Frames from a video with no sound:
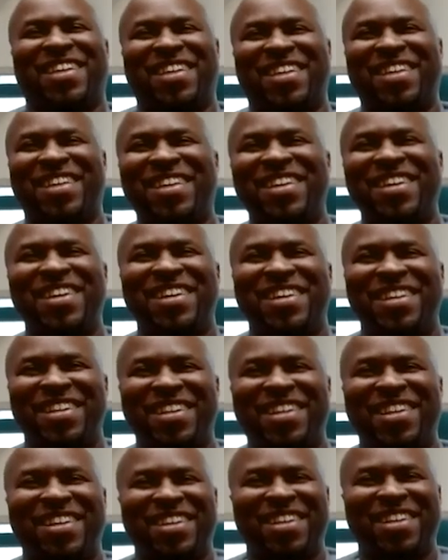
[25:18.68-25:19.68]

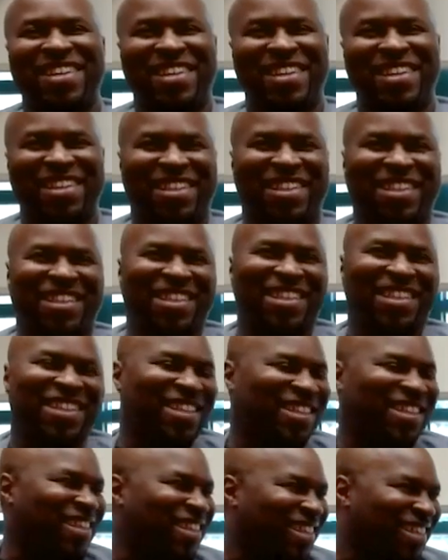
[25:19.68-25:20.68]
This person isn't speaking.